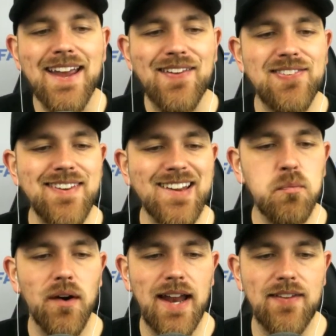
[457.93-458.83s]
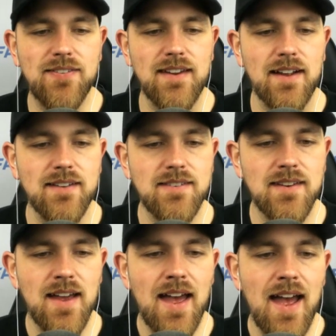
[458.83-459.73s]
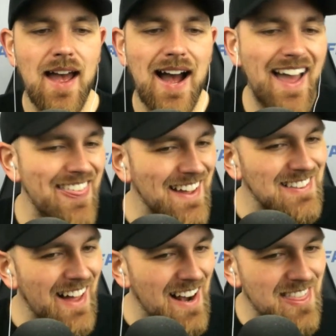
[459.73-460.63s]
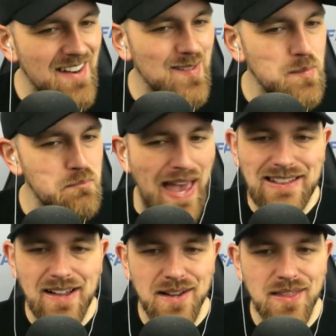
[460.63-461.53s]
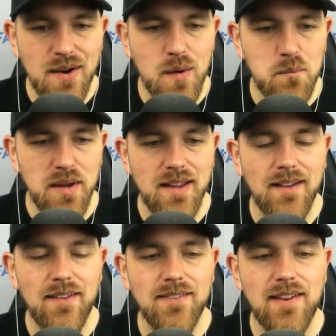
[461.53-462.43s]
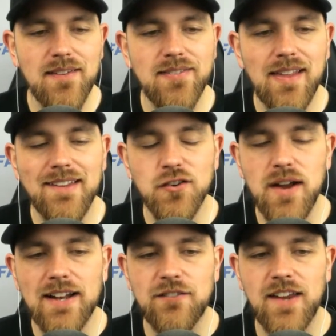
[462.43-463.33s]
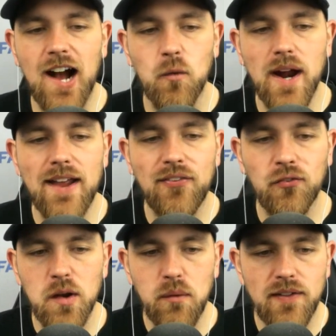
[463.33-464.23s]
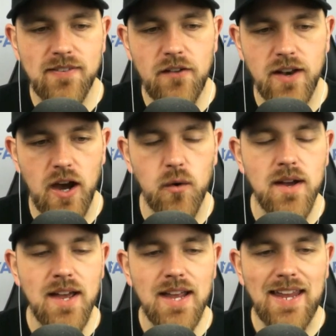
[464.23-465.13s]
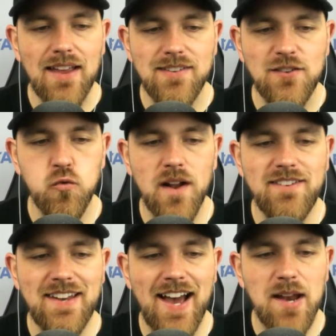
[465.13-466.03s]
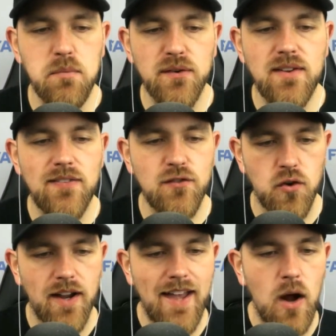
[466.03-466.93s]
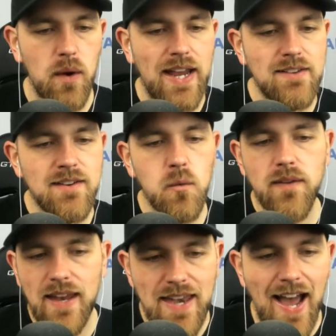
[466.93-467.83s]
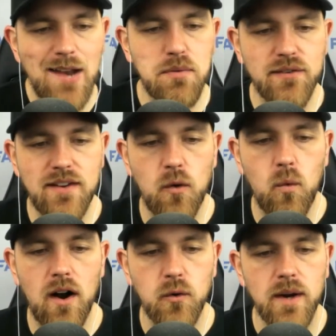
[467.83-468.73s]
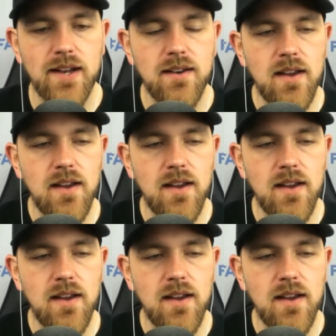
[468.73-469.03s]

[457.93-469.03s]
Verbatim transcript: is 6.86. I think a lot of that is bad luck, though, because his skill interactive ERA is 3.70. He has a 29% strikeout rate with a 9% walk rate.